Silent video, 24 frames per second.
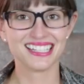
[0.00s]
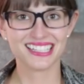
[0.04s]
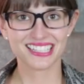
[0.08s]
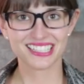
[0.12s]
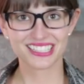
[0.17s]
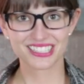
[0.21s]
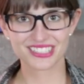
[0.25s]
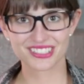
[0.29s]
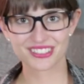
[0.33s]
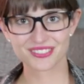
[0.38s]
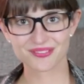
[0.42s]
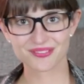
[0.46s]

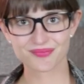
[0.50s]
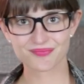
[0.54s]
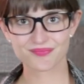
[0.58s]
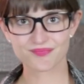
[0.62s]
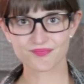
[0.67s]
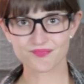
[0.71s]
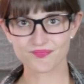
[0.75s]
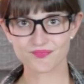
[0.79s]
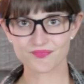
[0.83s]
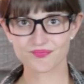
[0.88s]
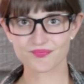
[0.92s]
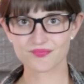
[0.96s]

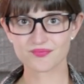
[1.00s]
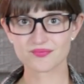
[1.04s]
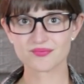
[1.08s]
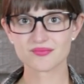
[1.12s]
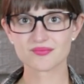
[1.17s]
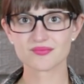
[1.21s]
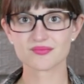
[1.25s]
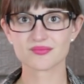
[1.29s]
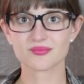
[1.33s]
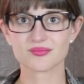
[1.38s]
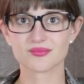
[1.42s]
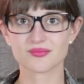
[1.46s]

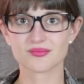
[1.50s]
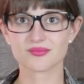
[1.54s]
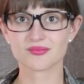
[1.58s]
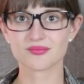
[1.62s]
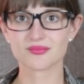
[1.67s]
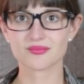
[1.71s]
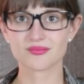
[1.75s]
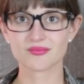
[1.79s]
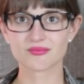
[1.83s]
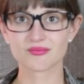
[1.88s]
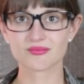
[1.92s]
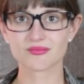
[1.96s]

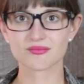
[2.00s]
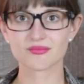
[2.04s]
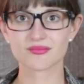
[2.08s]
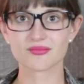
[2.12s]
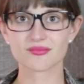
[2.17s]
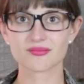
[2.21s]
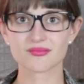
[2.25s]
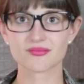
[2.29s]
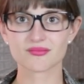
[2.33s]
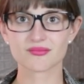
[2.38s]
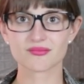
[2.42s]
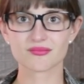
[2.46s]

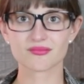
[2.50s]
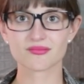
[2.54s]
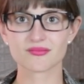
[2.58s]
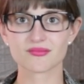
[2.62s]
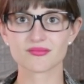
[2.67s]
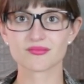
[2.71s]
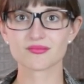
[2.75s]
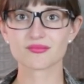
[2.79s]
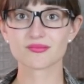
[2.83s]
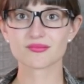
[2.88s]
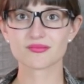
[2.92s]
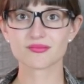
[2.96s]

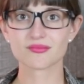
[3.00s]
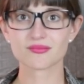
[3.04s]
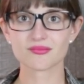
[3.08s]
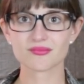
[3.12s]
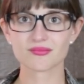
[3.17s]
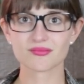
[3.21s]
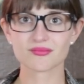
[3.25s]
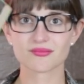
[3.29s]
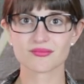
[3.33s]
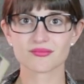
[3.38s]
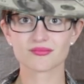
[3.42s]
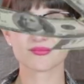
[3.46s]

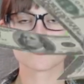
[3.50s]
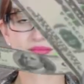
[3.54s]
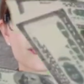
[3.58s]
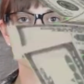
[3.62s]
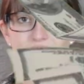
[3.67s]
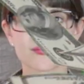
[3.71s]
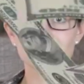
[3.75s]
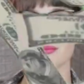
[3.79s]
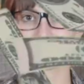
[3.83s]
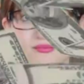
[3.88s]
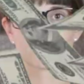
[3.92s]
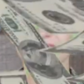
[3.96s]

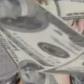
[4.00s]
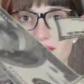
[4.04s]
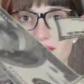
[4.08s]
[no speech]